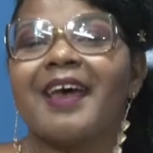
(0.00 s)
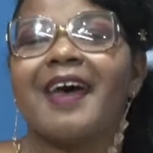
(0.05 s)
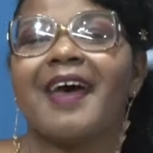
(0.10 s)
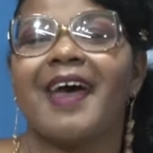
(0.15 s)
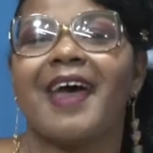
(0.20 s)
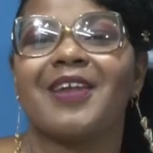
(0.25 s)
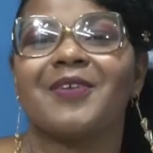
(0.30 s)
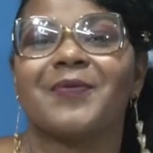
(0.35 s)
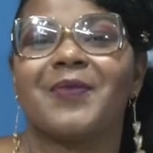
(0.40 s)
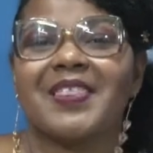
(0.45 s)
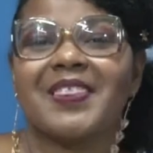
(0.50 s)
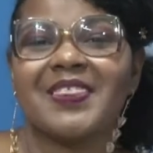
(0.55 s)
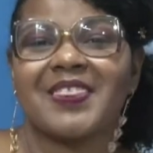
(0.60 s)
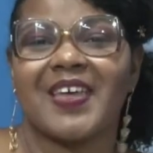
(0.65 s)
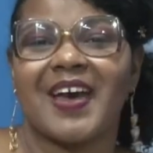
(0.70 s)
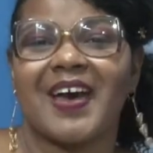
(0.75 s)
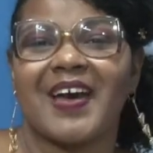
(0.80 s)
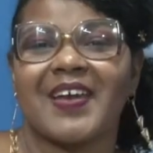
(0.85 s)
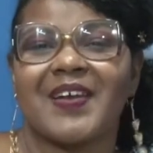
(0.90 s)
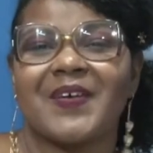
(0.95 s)
And with
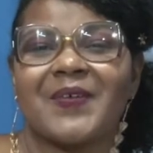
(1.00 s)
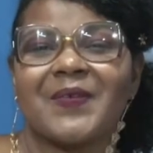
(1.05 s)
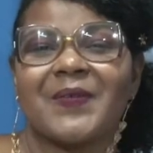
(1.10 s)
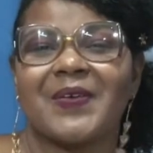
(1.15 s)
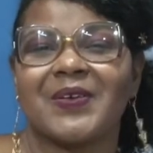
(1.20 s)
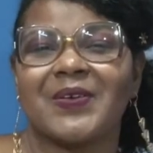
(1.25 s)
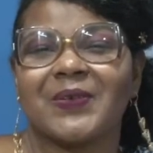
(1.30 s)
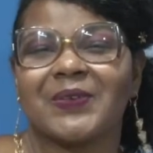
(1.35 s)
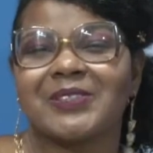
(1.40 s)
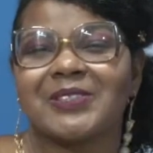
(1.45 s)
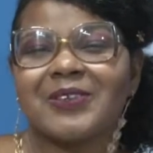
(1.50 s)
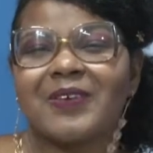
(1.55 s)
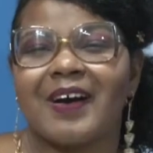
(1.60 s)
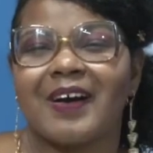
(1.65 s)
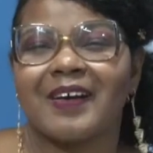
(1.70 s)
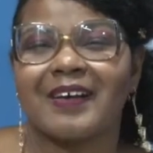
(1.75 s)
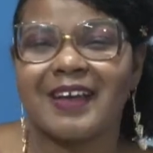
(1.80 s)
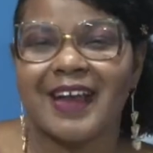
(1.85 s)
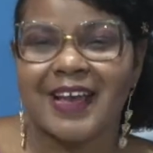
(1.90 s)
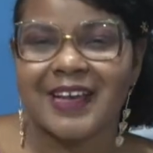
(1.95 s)
that, we go to
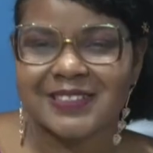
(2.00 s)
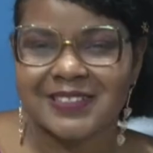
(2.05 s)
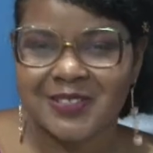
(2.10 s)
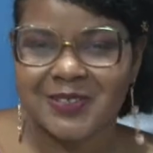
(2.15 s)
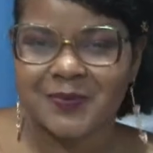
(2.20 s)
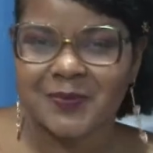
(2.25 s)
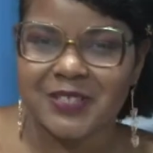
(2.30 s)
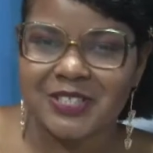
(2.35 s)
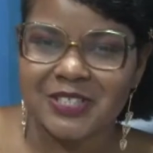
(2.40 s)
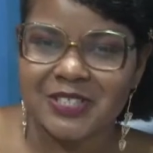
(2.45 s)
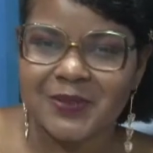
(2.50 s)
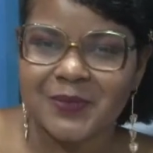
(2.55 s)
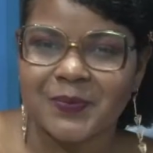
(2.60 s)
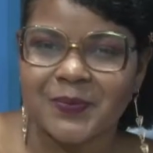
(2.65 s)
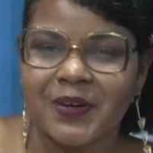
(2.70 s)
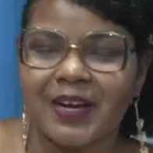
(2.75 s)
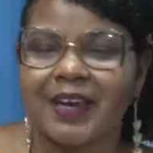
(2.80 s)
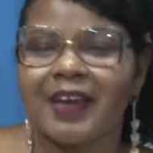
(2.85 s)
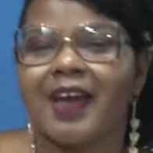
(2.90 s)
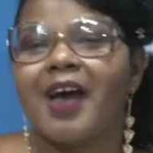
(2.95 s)
our next commercial
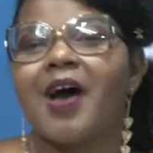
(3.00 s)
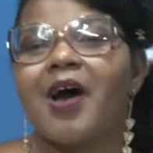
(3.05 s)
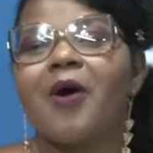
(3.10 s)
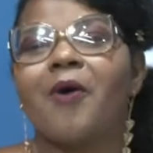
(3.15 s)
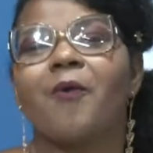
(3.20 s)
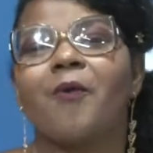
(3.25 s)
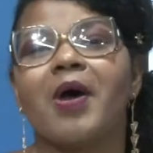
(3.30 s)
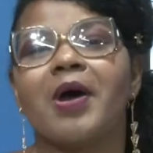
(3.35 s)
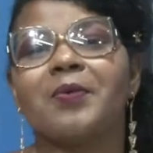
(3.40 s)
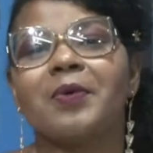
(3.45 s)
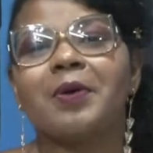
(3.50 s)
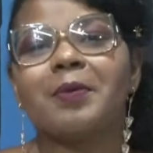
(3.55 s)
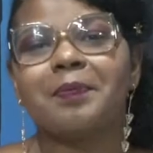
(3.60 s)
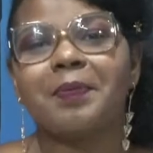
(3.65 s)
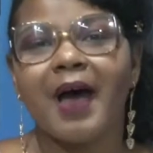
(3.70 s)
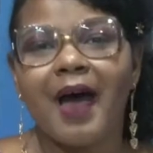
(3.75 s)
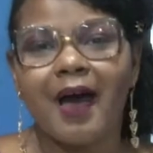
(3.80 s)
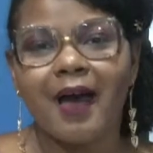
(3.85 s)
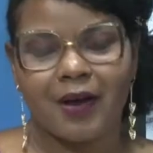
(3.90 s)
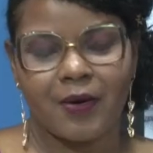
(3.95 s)
break. When we're
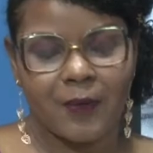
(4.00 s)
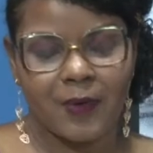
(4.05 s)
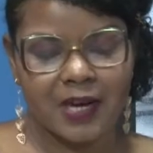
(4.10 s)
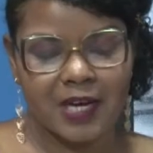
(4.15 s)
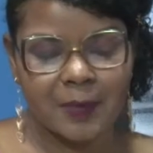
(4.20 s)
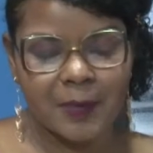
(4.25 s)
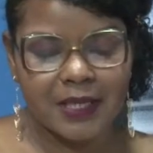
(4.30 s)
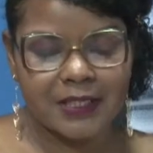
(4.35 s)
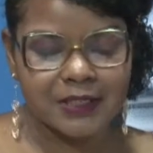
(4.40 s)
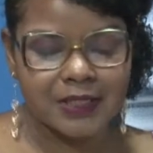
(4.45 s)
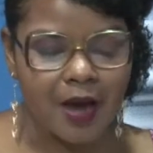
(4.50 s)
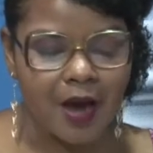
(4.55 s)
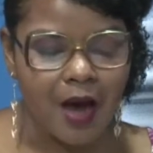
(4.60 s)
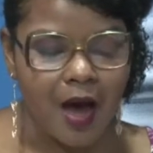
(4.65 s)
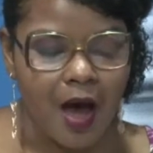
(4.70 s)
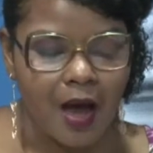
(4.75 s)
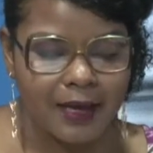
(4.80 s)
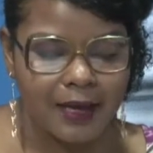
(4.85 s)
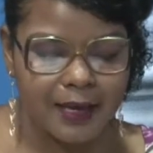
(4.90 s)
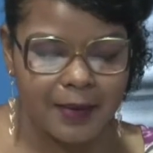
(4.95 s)
back, we're going to be
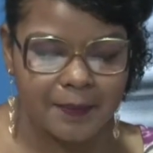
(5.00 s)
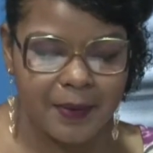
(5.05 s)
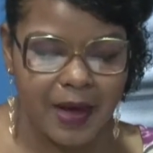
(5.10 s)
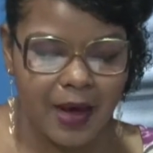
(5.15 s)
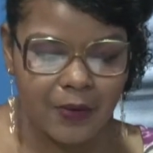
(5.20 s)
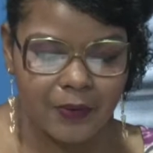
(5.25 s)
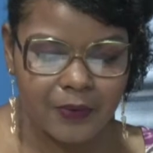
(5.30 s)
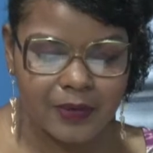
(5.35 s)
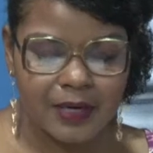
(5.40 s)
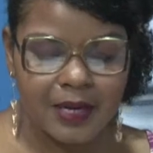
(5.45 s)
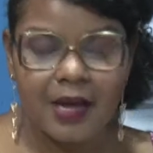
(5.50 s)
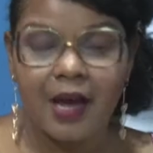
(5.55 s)
talking about